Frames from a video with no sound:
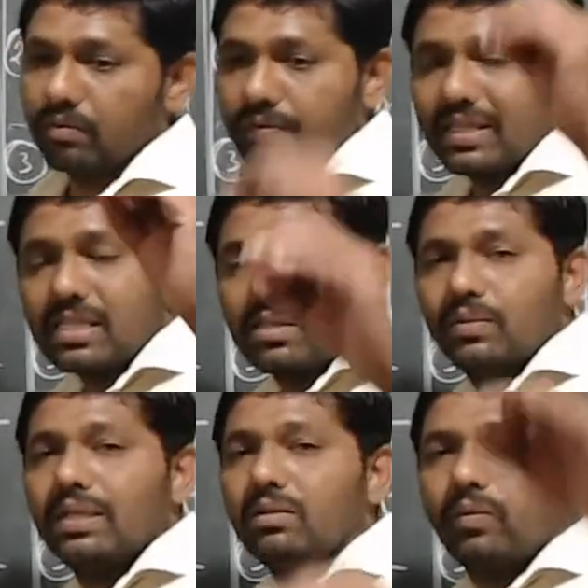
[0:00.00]
First
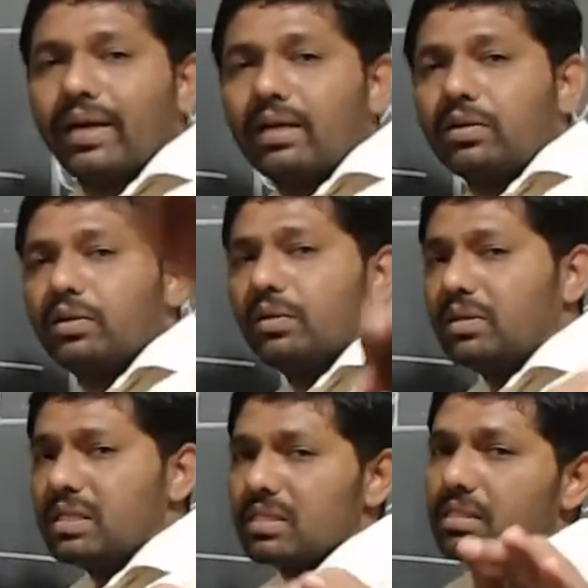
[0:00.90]
one, where to
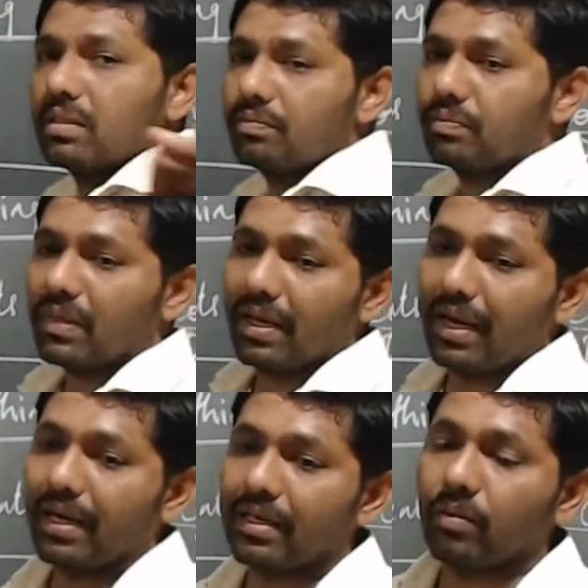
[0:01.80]
use
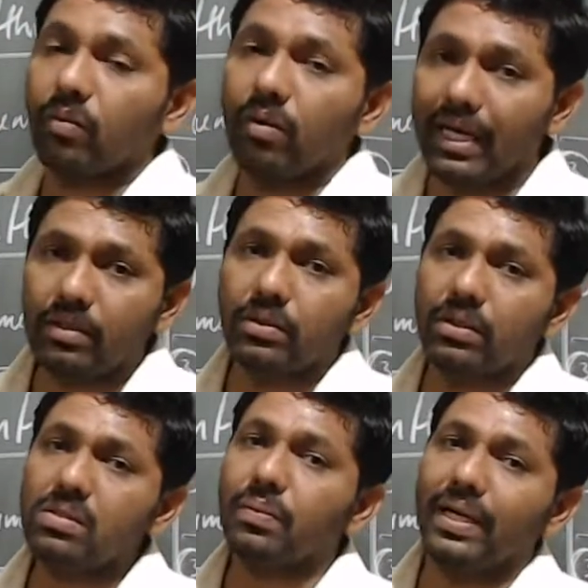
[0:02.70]
and why to
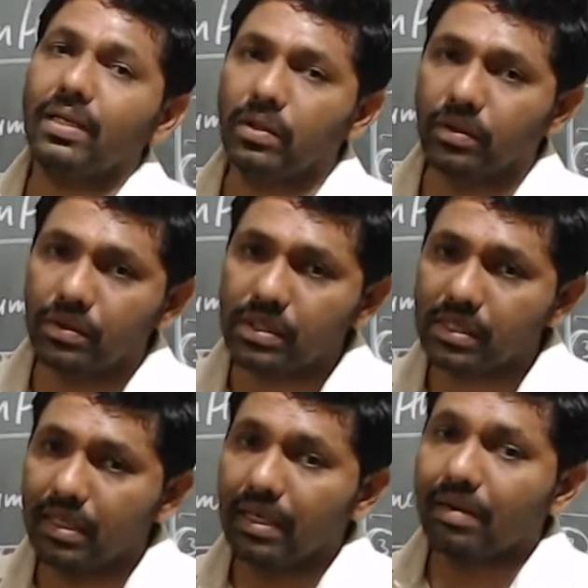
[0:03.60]
use, when to use.
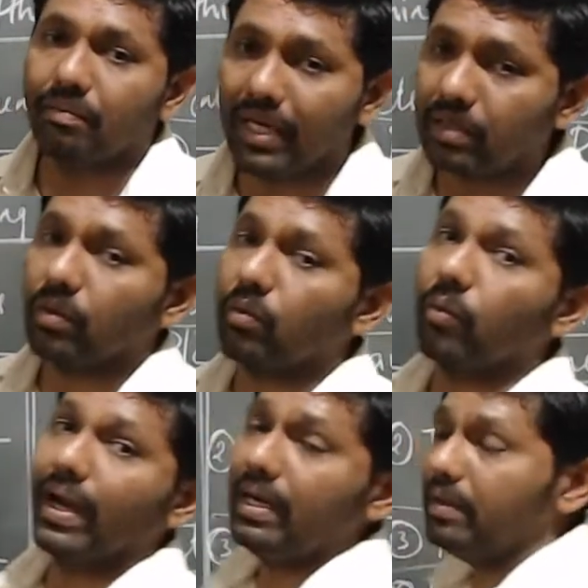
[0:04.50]
But
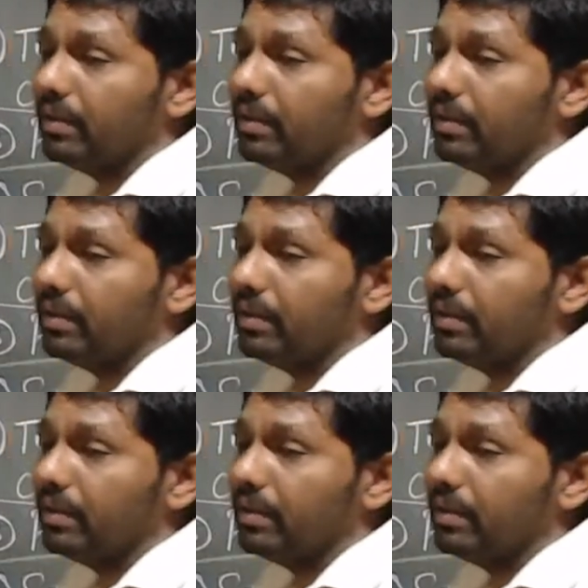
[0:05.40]
when